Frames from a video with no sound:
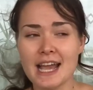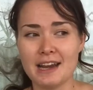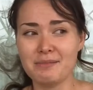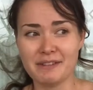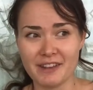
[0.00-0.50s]

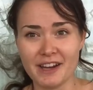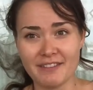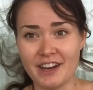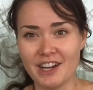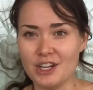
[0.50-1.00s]
and it'll be very,
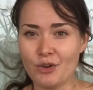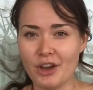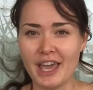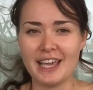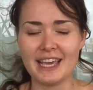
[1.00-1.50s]
very
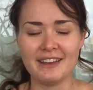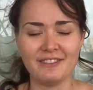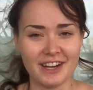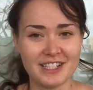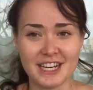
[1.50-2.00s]
annoying and
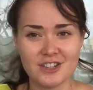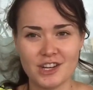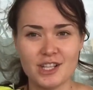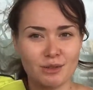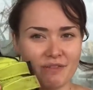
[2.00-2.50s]
very dangerous.